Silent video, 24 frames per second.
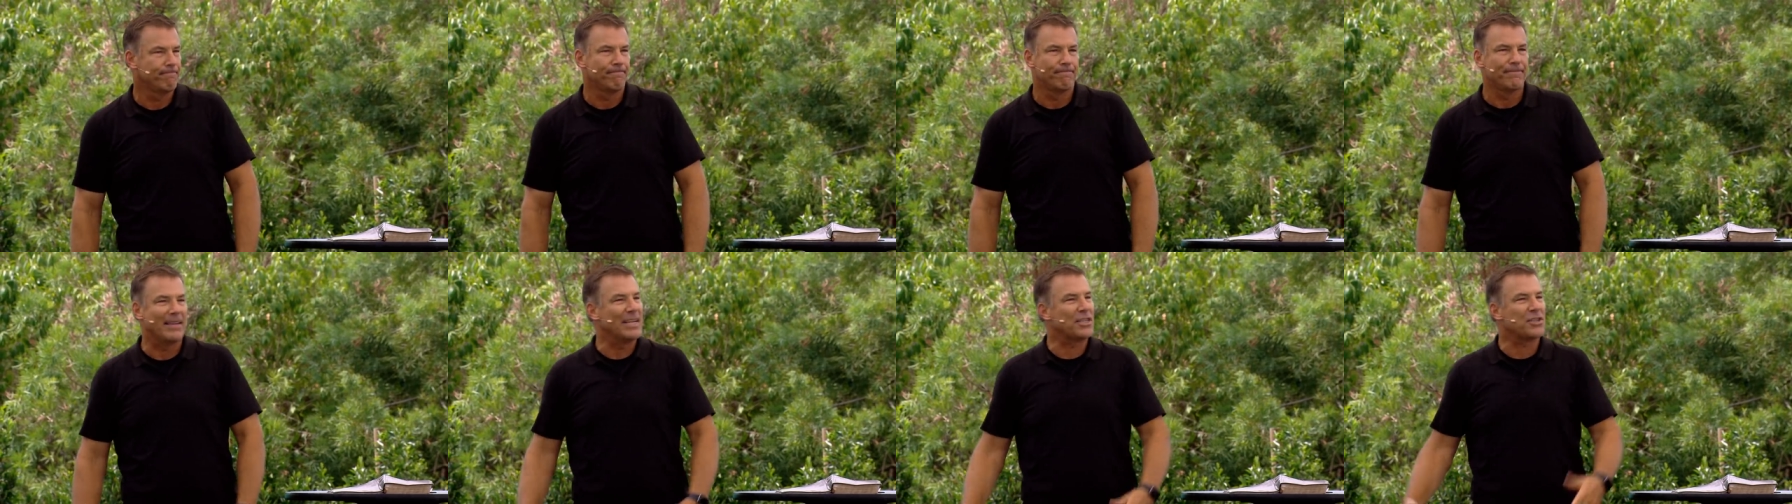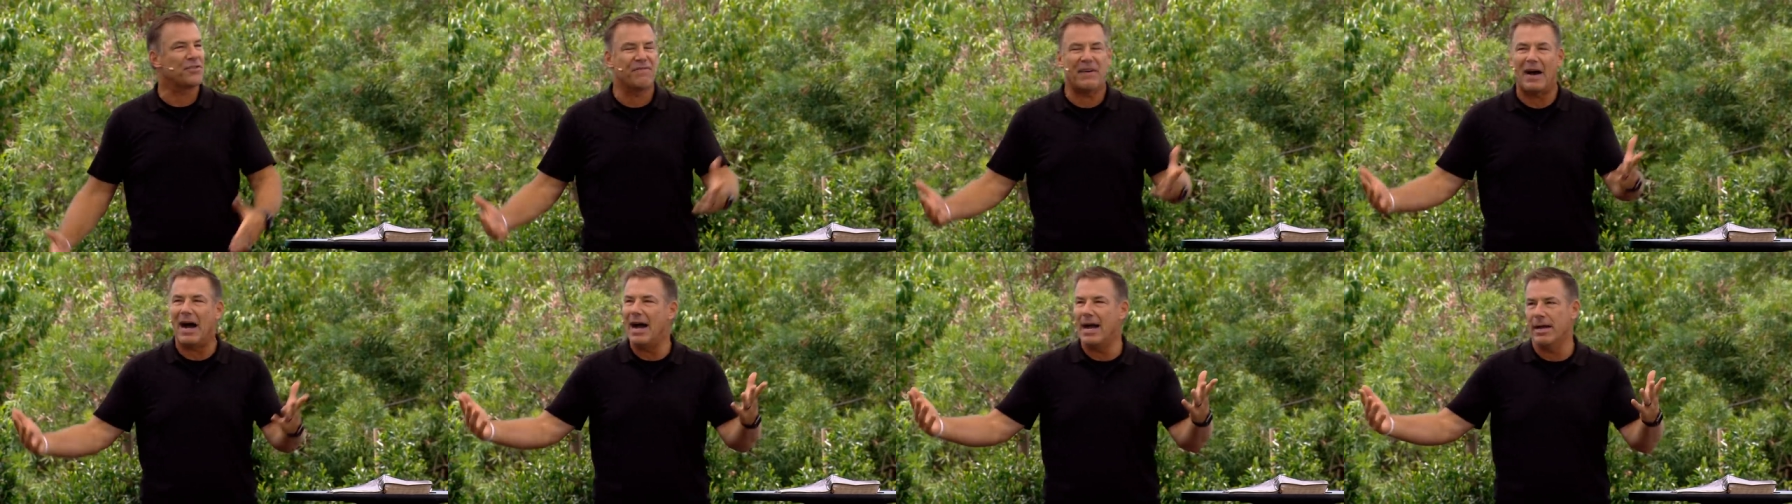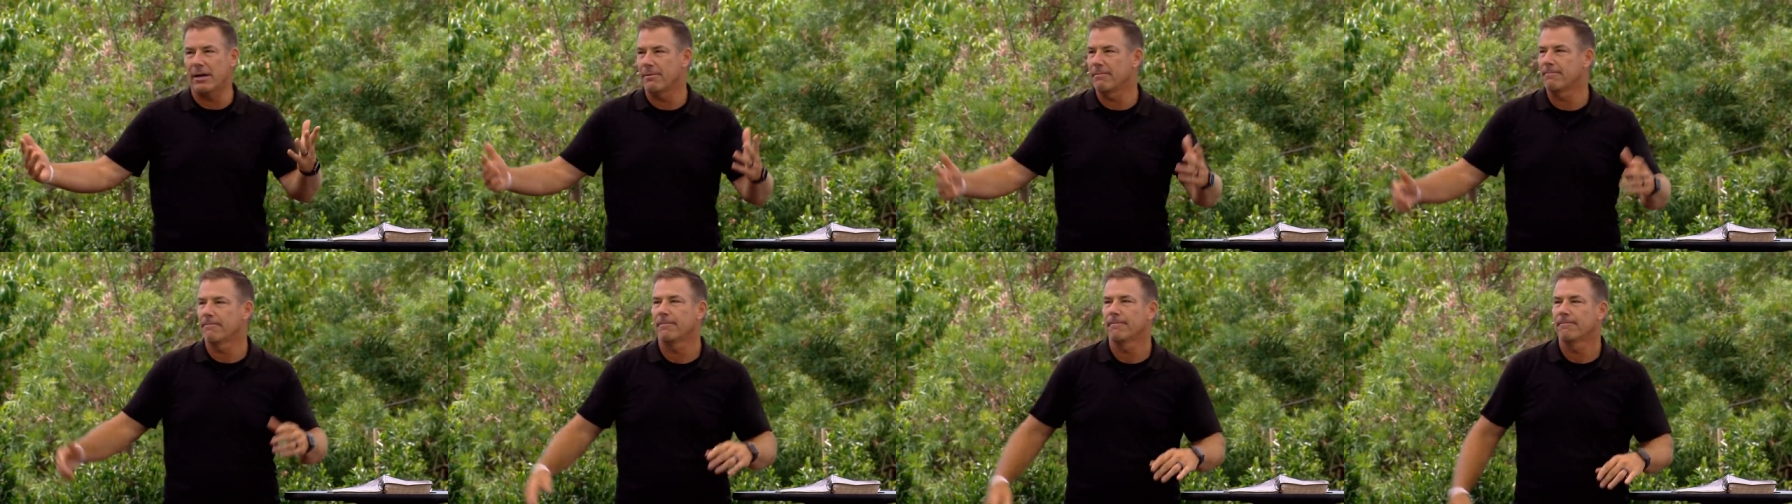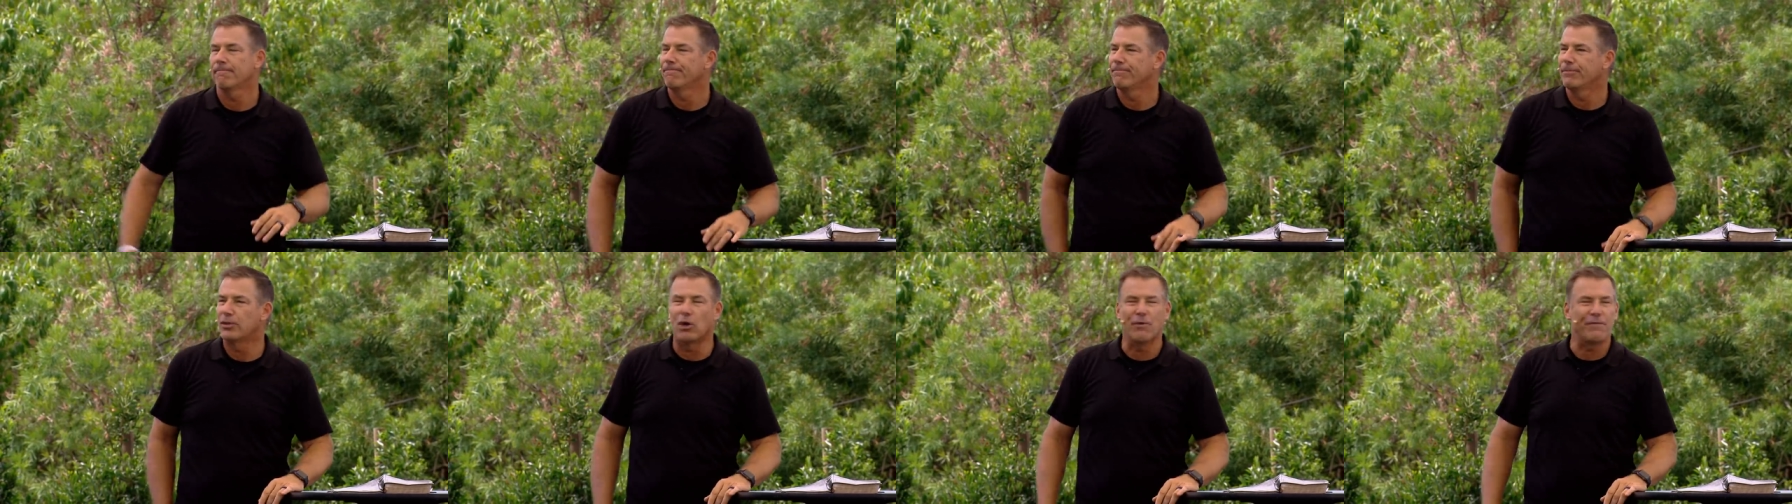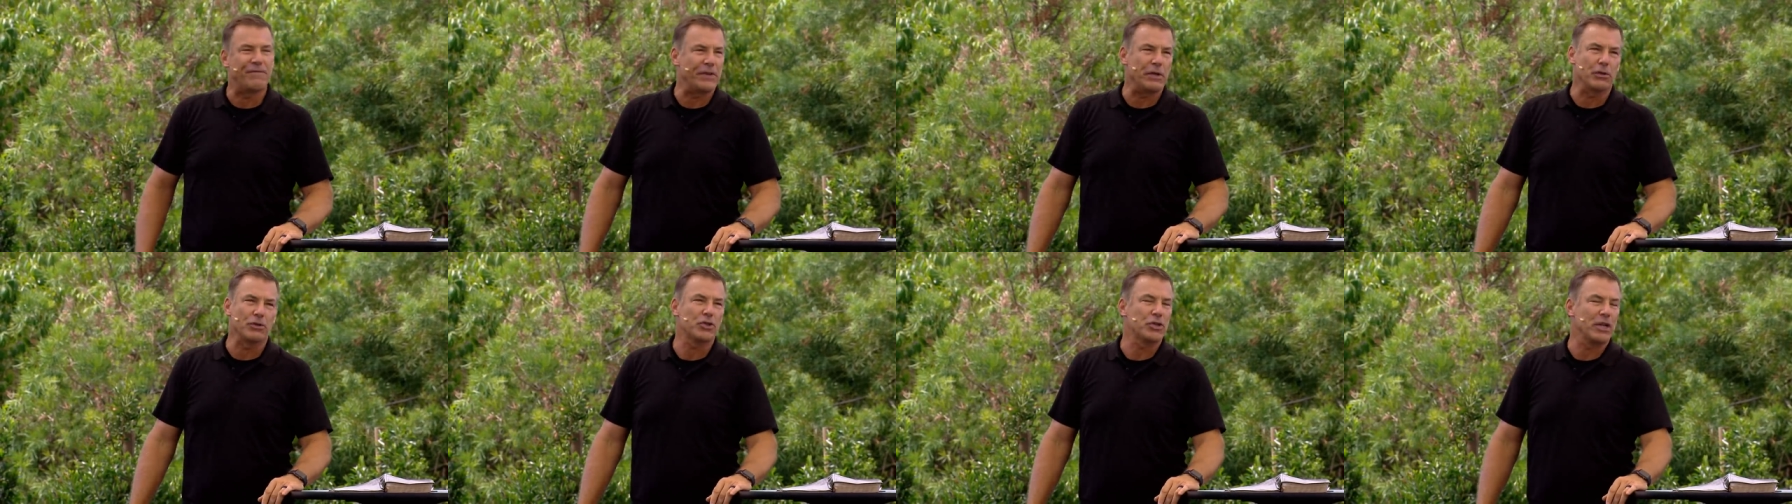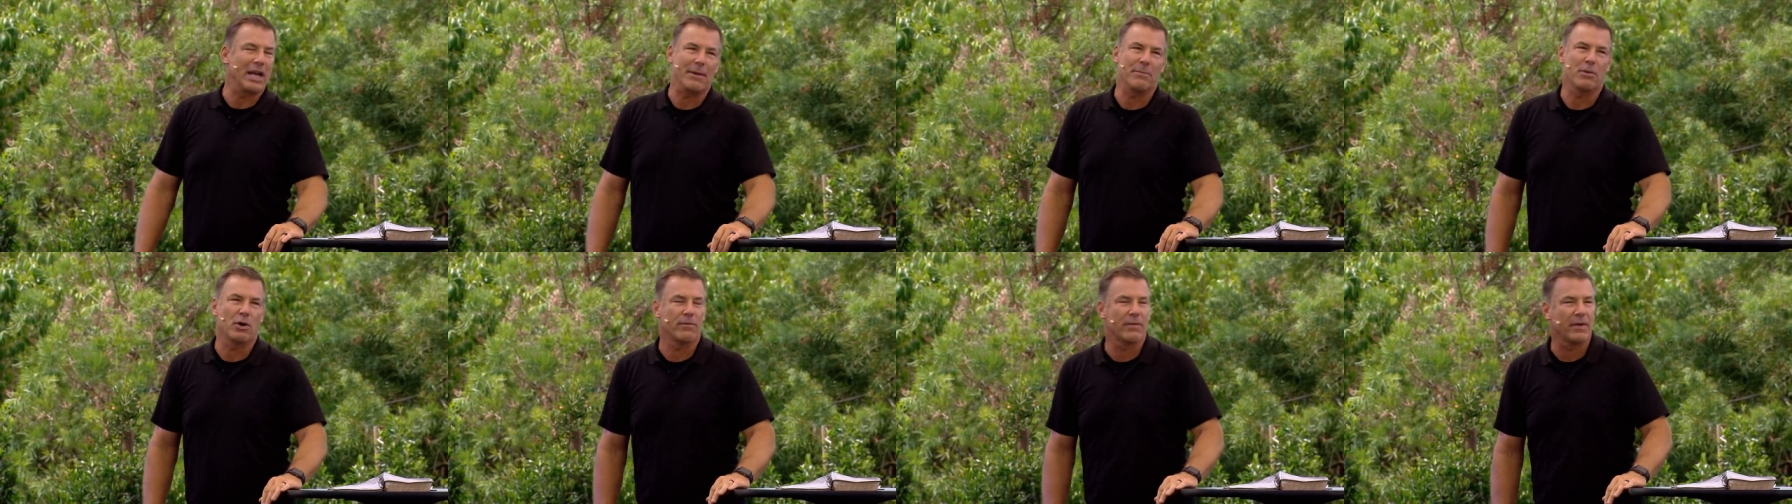That's fine. Don't feel
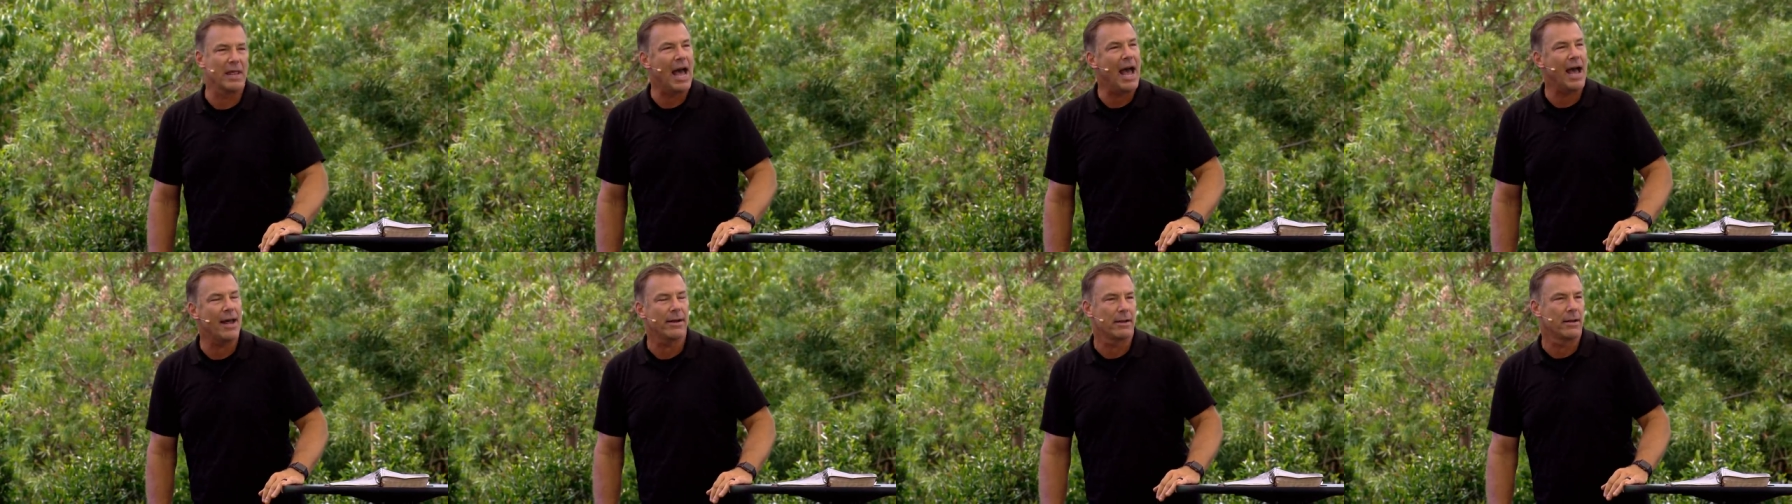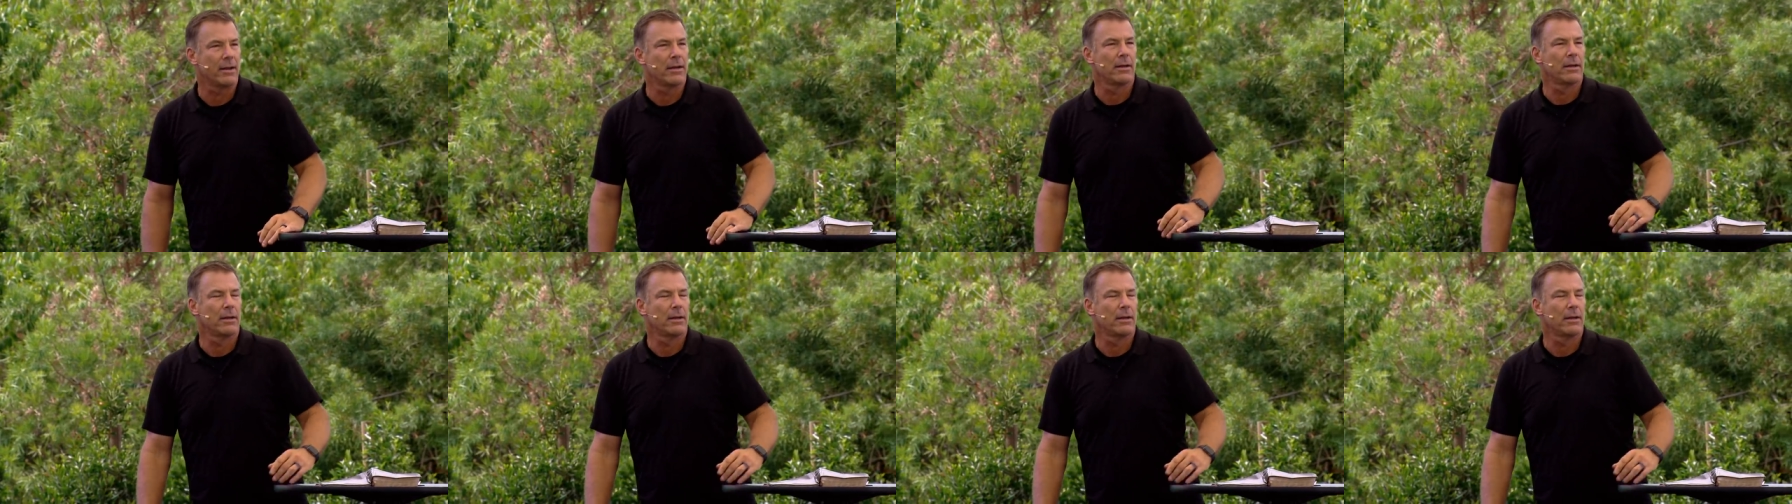shame over that.